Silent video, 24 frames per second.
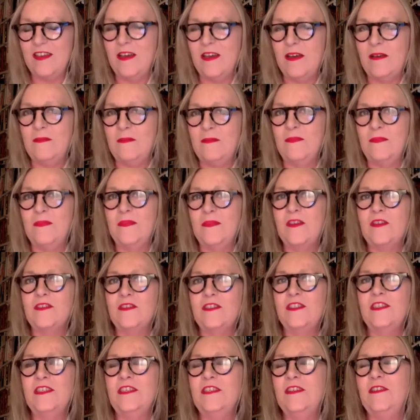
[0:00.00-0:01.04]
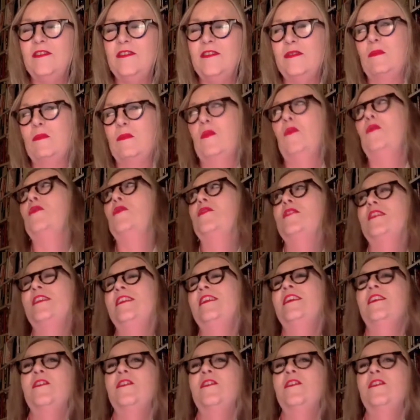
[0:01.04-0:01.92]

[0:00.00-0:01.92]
um, continued support and